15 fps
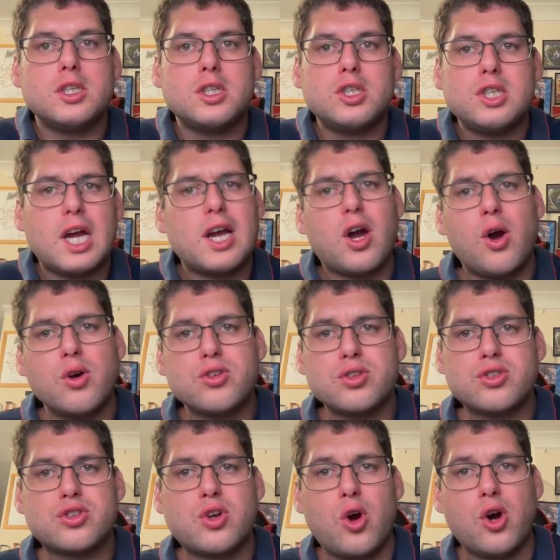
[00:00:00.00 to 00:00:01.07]
Xhaka also
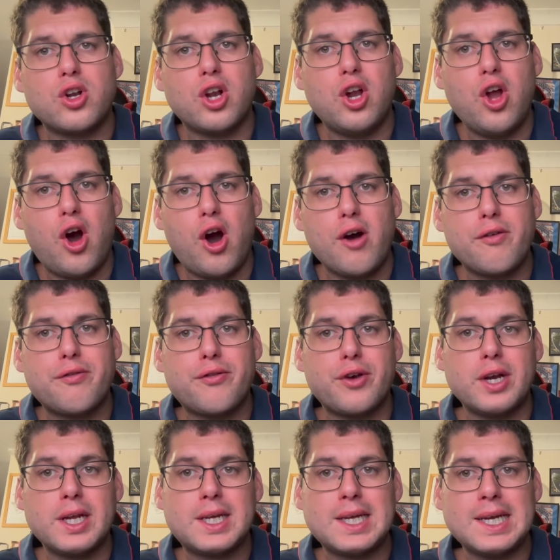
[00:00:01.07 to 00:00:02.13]
scored a lot of
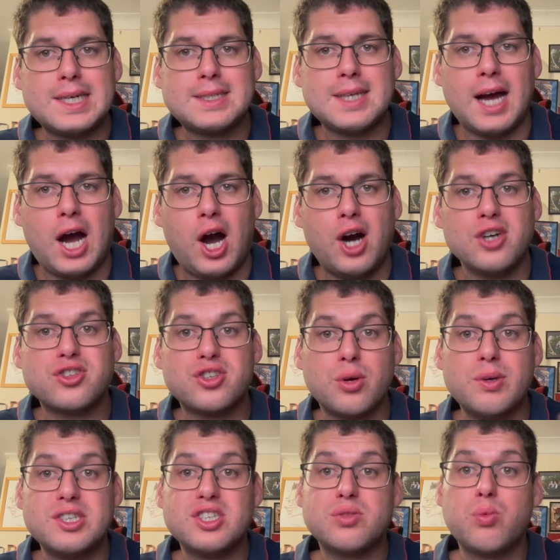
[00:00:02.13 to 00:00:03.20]
free kicks at Arsenal,
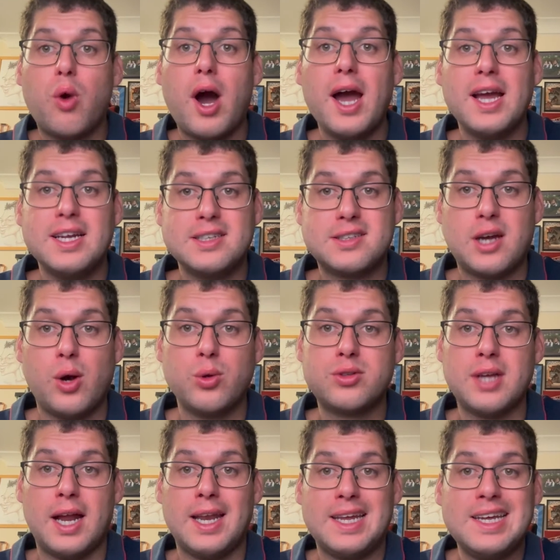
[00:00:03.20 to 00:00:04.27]
which is why his goal
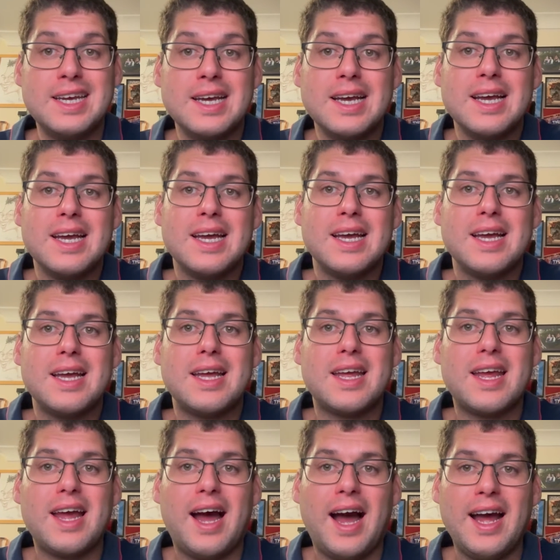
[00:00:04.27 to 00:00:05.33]
tally
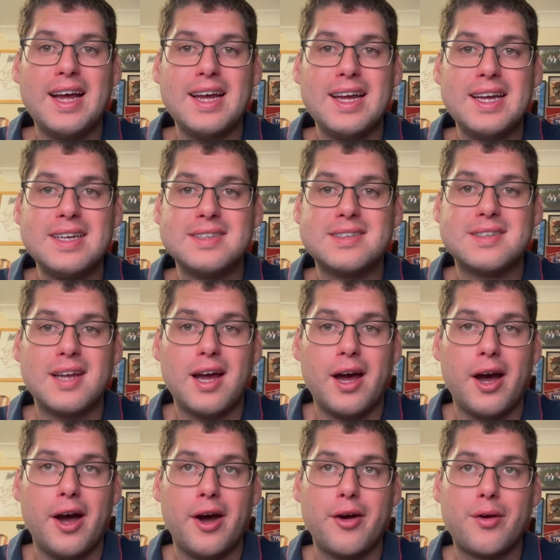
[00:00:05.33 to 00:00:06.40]
is
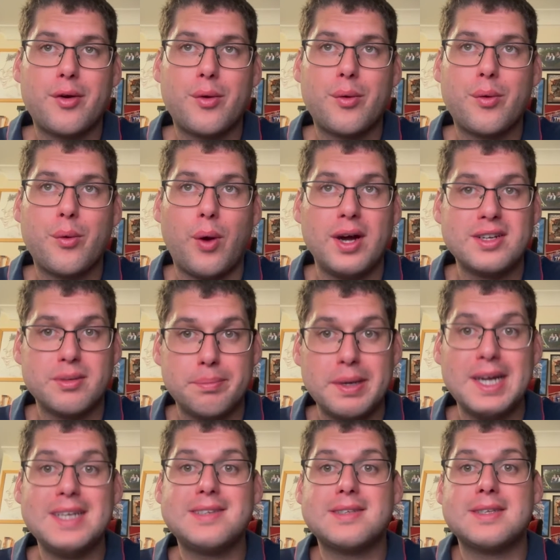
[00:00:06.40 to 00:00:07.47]
quite a
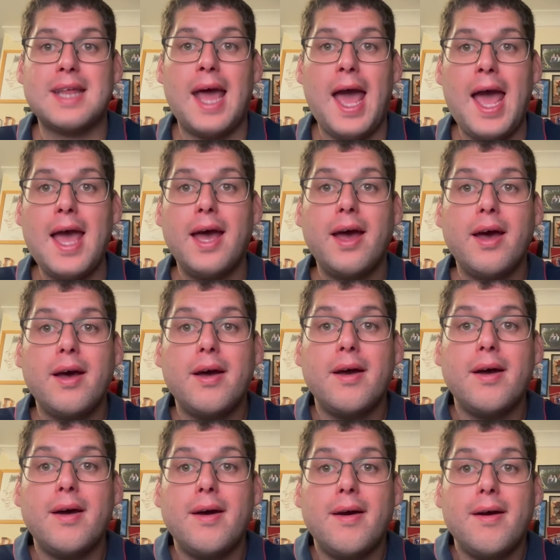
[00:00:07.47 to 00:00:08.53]
bit there.
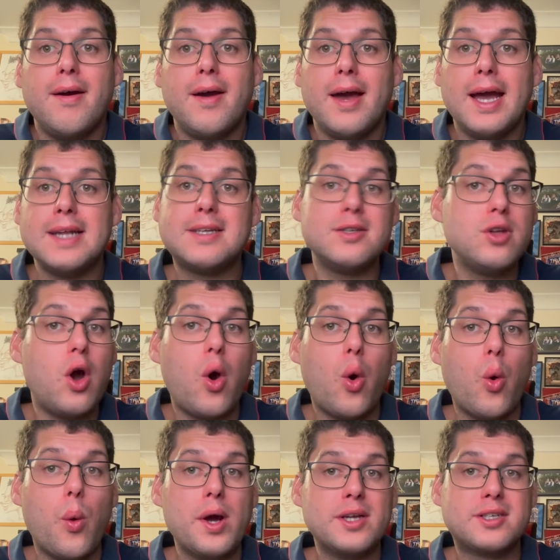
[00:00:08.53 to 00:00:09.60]
It did not
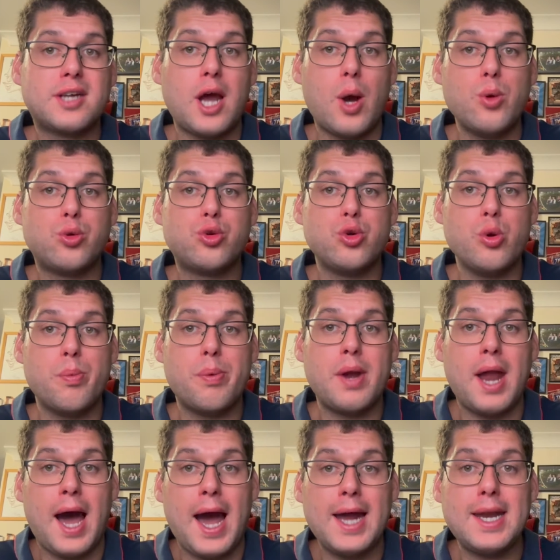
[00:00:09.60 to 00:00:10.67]
always go to
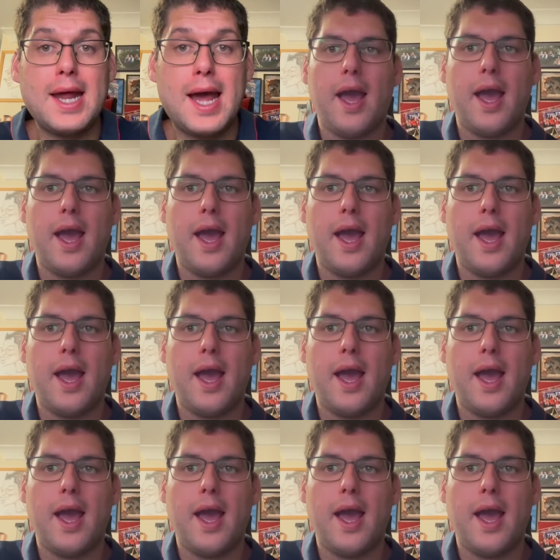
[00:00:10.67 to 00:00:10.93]
plan.